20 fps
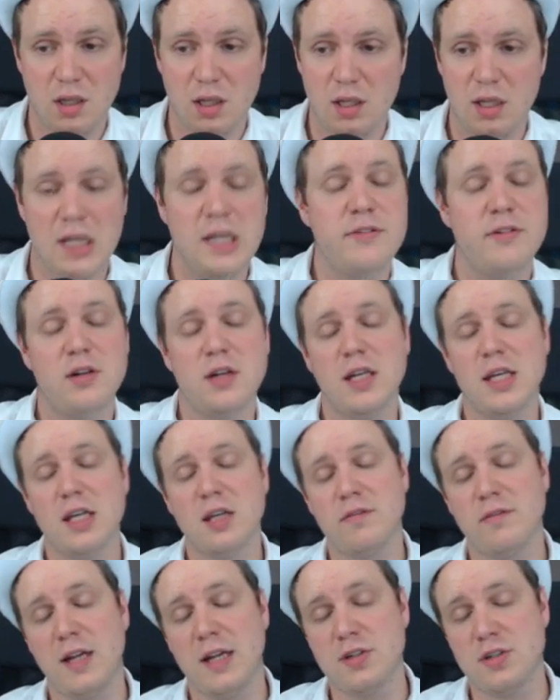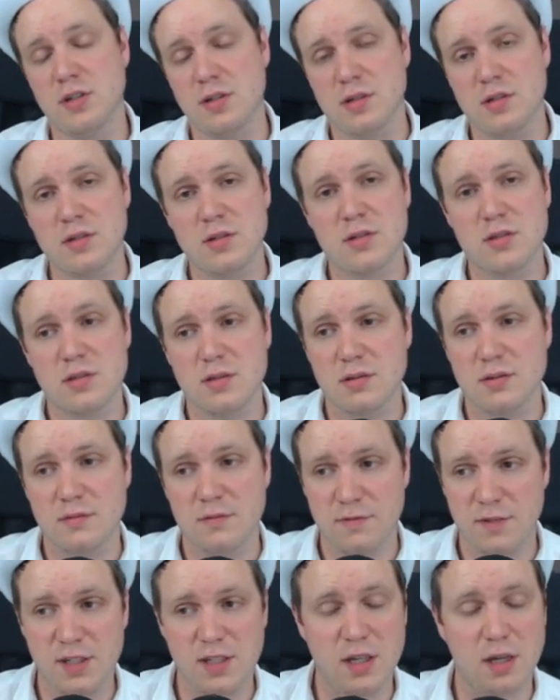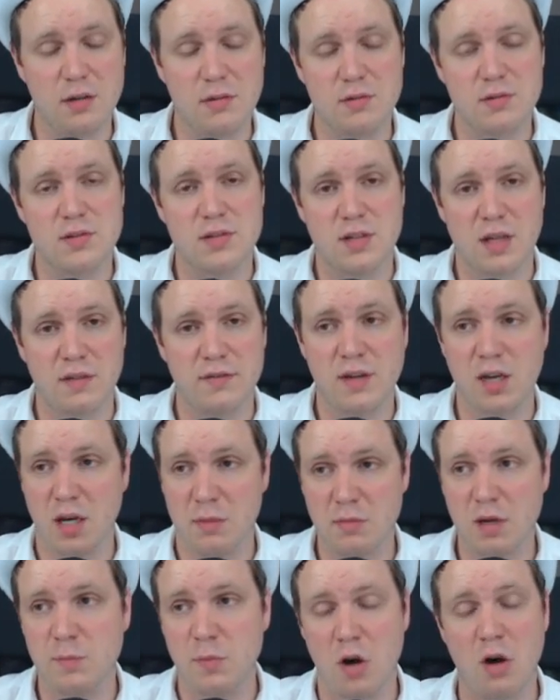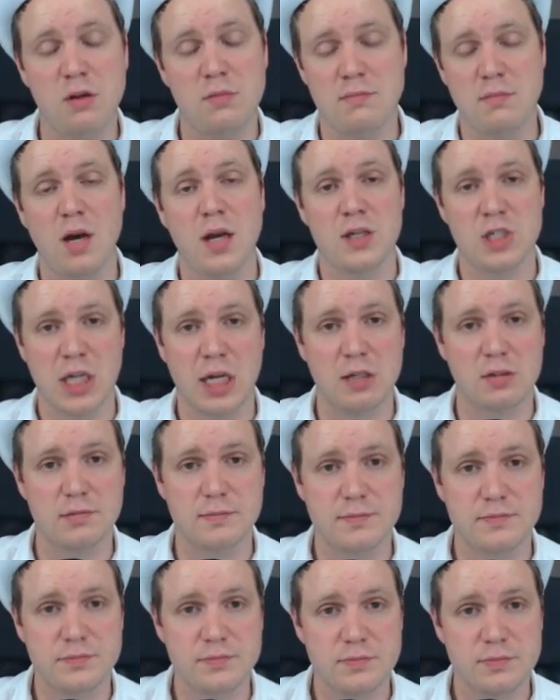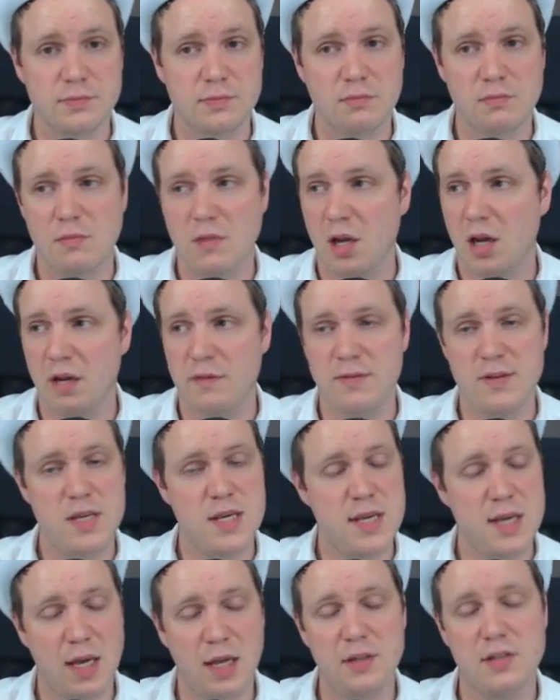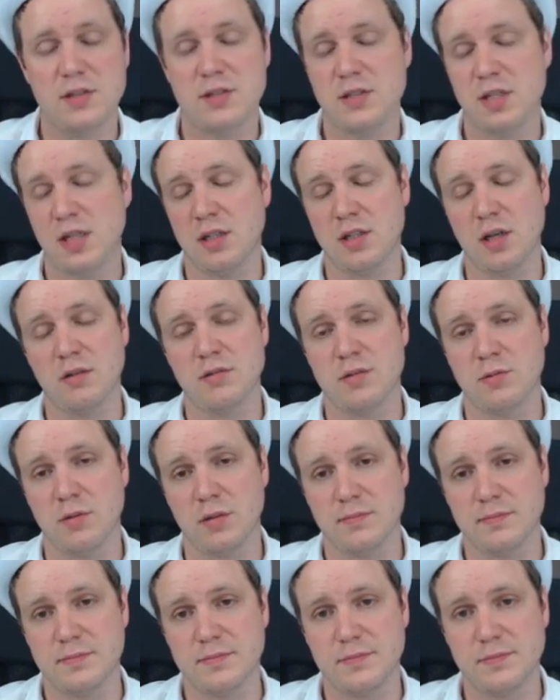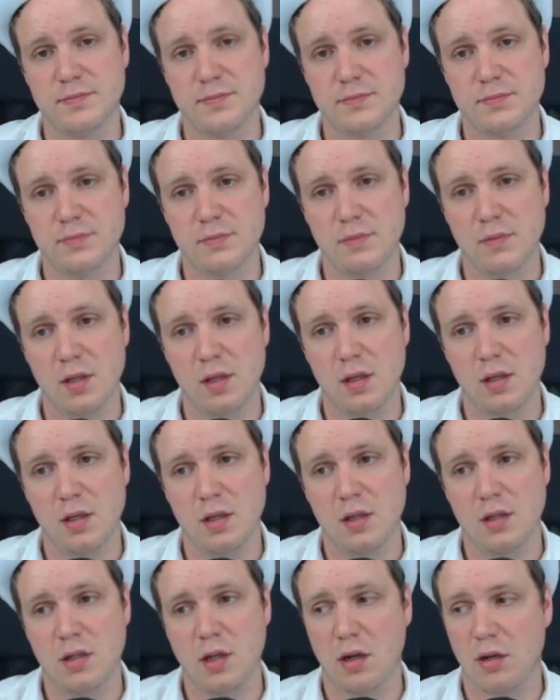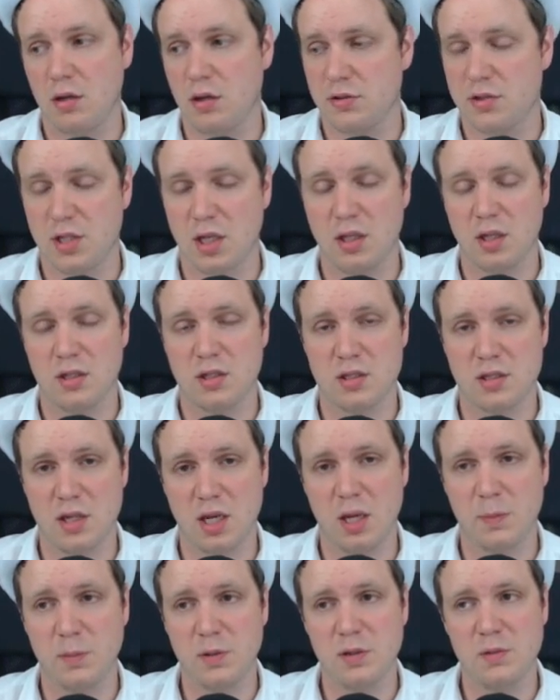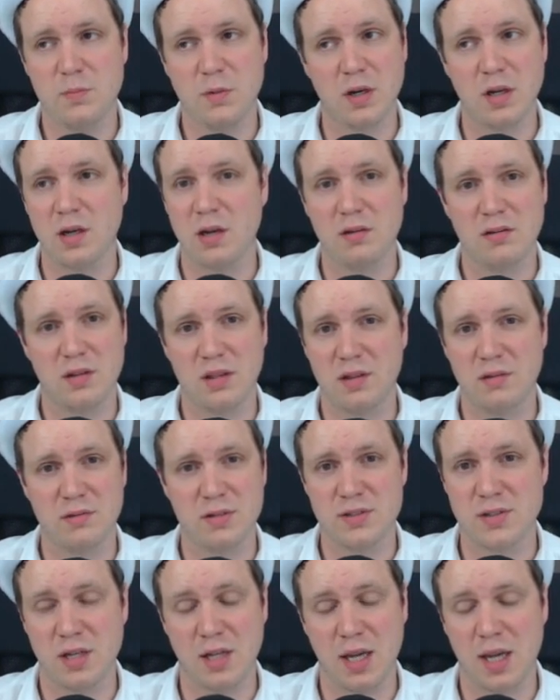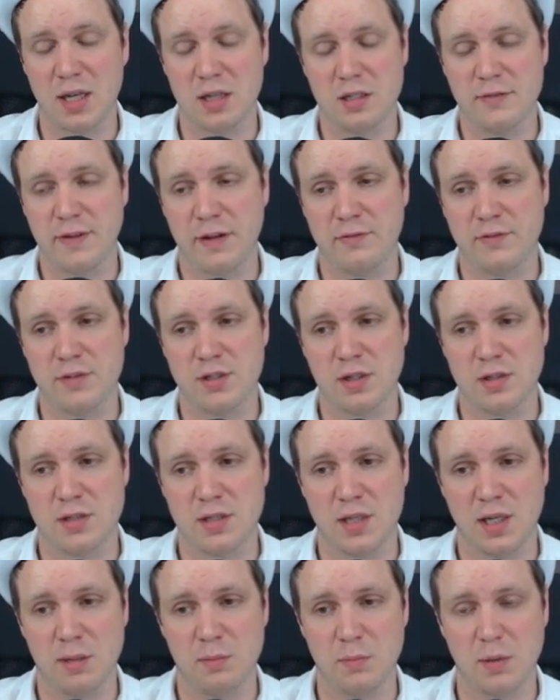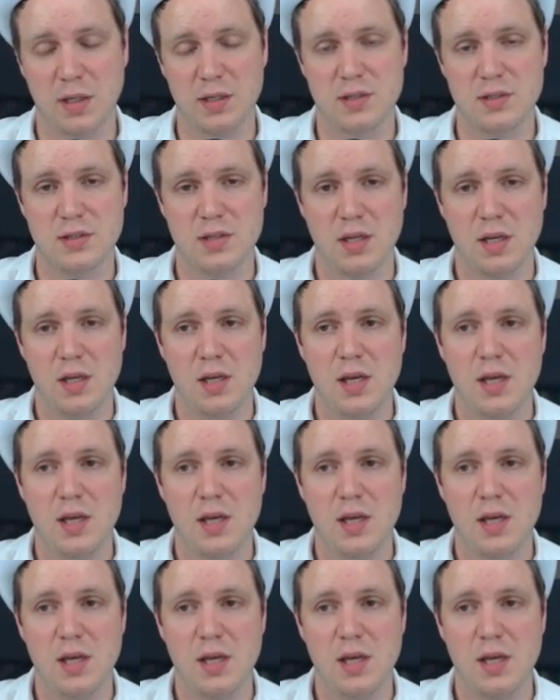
even League of Legends videos have come up on my channel. I've yet to see a Dota one. Don't not saying it doesn't happen, but I don't think there is any active advertising campaigns.